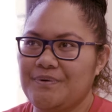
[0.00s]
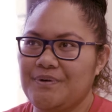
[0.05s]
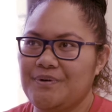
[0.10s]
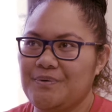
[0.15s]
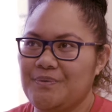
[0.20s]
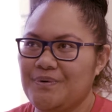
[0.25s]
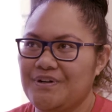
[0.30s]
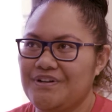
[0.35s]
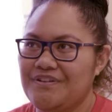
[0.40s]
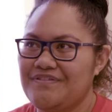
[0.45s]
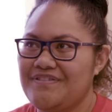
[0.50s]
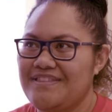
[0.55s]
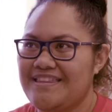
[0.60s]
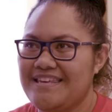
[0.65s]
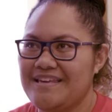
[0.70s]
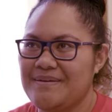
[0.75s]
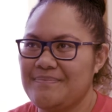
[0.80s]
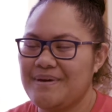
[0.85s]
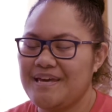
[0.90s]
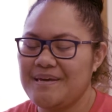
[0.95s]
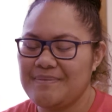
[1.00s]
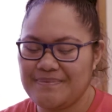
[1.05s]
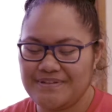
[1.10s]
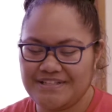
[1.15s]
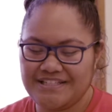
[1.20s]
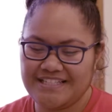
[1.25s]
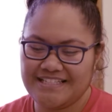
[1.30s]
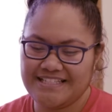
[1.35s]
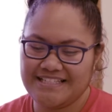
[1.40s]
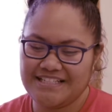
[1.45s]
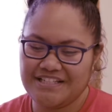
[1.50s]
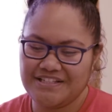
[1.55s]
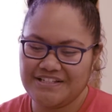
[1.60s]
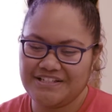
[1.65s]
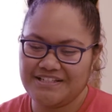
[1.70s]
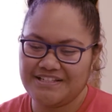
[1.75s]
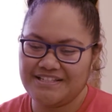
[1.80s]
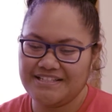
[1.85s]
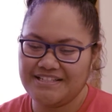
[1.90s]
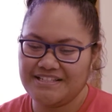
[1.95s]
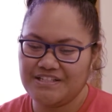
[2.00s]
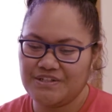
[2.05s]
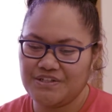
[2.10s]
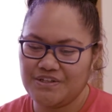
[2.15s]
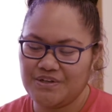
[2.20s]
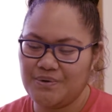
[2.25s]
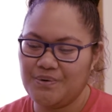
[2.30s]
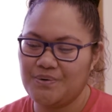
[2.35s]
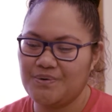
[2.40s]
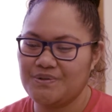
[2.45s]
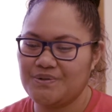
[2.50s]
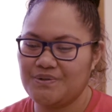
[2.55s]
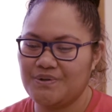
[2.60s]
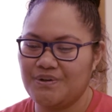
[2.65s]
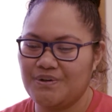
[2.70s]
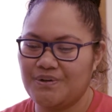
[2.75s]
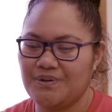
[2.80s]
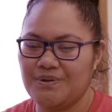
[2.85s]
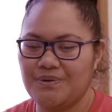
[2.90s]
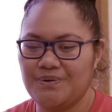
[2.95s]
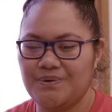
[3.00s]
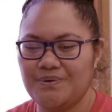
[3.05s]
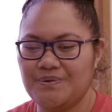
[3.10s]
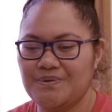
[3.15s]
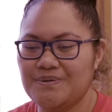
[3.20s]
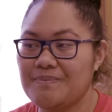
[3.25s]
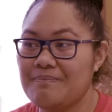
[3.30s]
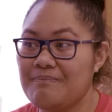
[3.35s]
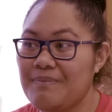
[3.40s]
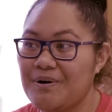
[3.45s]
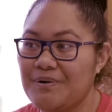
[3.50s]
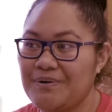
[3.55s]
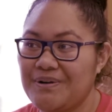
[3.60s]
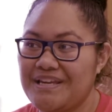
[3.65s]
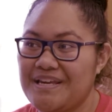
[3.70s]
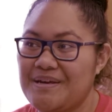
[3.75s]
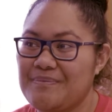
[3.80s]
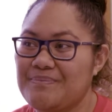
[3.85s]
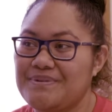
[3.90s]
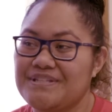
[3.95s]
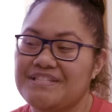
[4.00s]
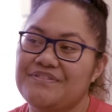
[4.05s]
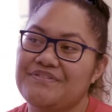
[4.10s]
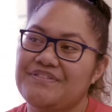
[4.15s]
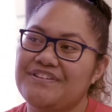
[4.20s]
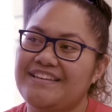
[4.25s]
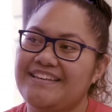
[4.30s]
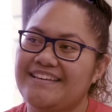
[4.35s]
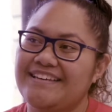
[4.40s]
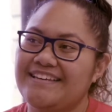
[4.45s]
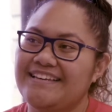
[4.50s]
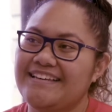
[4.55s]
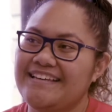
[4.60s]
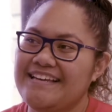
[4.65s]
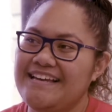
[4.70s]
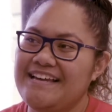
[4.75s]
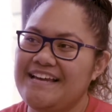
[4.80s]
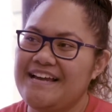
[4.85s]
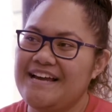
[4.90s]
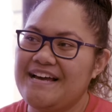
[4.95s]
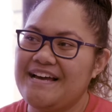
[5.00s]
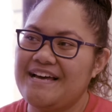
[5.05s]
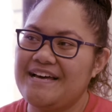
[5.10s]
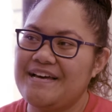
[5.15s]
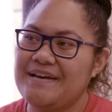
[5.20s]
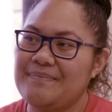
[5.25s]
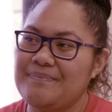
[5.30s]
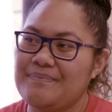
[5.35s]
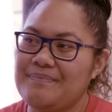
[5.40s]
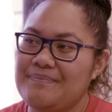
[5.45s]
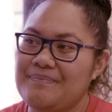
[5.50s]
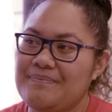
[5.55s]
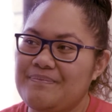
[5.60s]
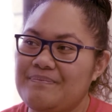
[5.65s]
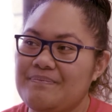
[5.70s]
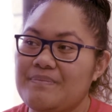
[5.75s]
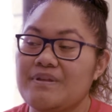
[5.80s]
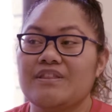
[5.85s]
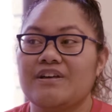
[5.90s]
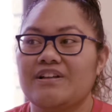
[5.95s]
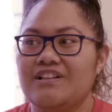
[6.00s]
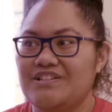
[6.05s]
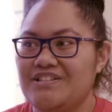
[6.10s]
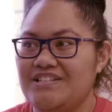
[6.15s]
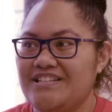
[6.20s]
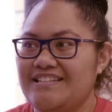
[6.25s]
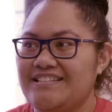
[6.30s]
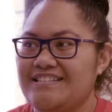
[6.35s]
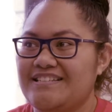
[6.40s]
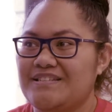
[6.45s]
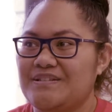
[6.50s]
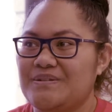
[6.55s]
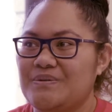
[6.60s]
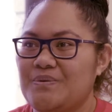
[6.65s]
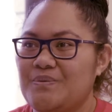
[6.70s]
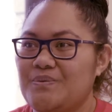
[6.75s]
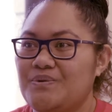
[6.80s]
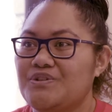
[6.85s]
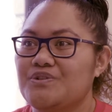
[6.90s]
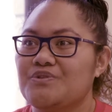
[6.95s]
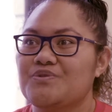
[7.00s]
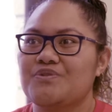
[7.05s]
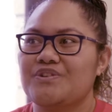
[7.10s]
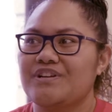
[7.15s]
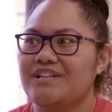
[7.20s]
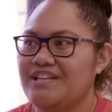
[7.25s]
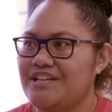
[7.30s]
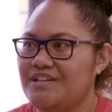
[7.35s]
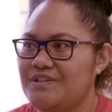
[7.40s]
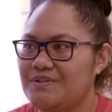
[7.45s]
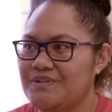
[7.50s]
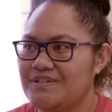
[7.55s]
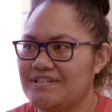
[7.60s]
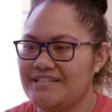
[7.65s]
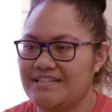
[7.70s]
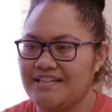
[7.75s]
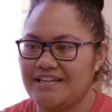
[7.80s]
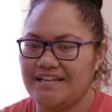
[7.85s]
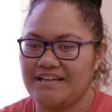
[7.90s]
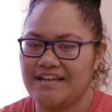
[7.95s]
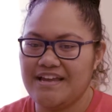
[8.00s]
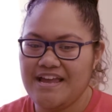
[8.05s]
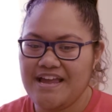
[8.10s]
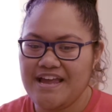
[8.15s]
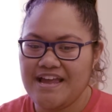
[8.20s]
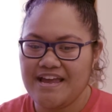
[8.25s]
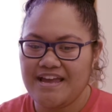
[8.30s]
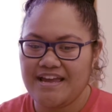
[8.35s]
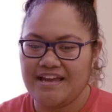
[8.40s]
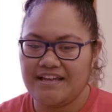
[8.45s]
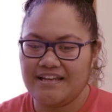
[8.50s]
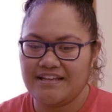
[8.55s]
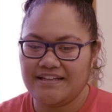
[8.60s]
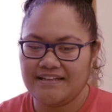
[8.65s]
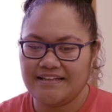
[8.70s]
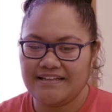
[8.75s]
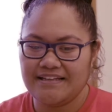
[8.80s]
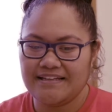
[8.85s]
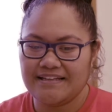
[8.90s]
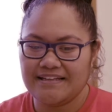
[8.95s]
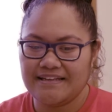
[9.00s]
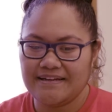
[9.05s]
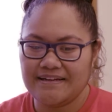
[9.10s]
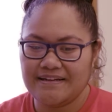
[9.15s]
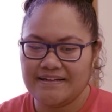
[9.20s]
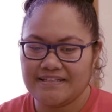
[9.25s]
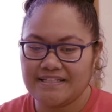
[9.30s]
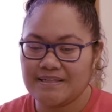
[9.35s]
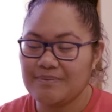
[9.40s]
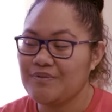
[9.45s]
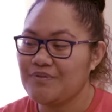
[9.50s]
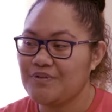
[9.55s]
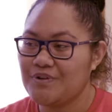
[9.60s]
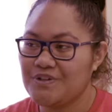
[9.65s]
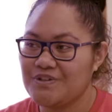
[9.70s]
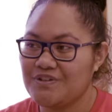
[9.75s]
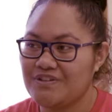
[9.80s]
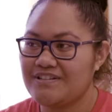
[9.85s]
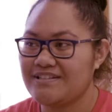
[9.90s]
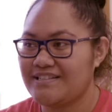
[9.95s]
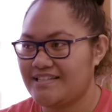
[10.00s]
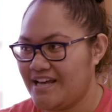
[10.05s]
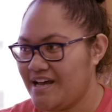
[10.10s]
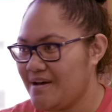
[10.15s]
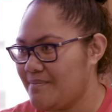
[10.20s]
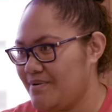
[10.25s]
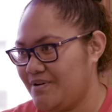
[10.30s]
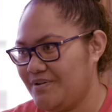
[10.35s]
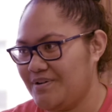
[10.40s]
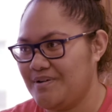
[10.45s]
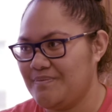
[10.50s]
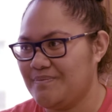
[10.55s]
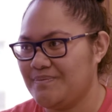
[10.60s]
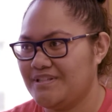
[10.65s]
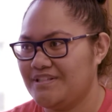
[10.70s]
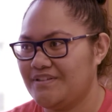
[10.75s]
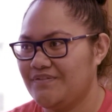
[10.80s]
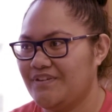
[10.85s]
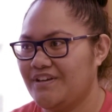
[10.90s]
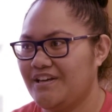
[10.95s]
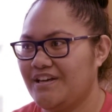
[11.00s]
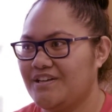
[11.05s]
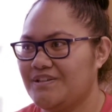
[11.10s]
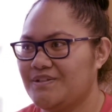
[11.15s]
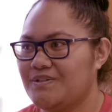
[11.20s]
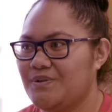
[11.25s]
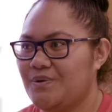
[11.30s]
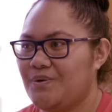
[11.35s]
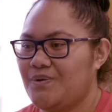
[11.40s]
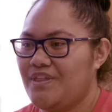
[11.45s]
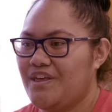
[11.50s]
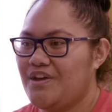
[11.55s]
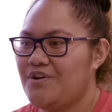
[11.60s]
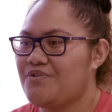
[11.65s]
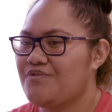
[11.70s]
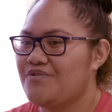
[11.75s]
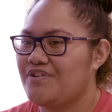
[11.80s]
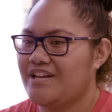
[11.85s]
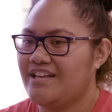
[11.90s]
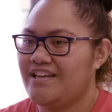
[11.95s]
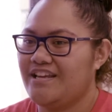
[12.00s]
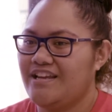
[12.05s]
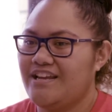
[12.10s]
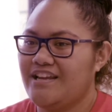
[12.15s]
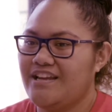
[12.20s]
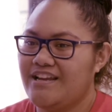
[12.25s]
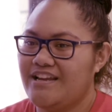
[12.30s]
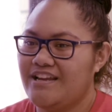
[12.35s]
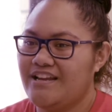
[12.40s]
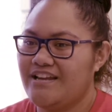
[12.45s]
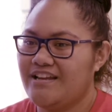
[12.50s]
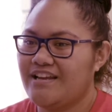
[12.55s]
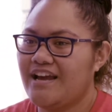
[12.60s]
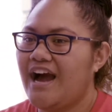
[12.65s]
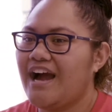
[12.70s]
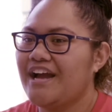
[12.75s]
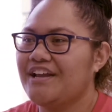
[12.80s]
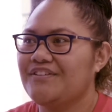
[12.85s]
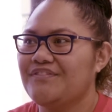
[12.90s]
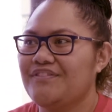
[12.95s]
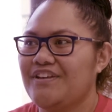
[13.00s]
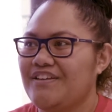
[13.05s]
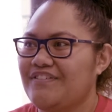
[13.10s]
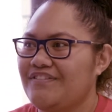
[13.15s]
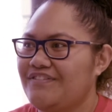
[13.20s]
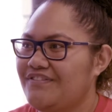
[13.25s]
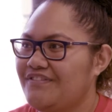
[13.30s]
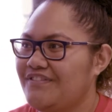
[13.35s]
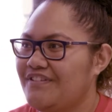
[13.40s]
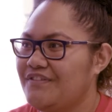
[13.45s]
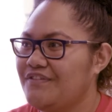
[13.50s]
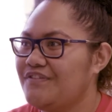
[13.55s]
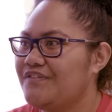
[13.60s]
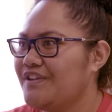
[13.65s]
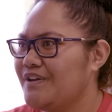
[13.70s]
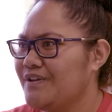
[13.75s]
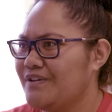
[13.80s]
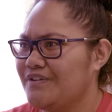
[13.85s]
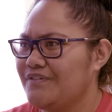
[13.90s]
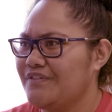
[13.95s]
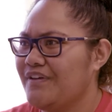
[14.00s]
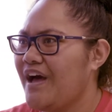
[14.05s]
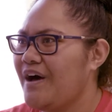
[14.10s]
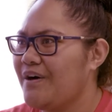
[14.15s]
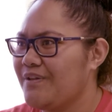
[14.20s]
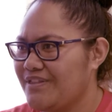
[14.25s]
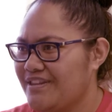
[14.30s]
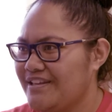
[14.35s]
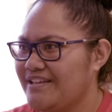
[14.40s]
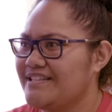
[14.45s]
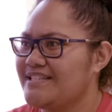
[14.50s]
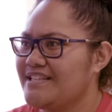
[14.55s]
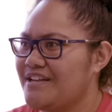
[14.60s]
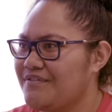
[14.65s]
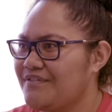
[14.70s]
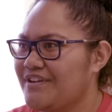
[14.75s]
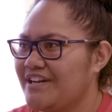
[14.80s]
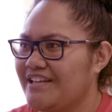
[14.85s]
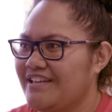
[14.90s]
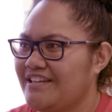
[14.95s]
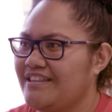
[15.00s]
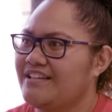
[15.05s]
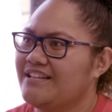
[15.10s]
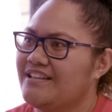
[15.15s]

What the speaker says: in one of the papers she teaches, she also includes Māori and Pacifica mythologies, which is really interesting. And some of her students are Māori and Pacifica, so they already kind of have a feel of how things are running in the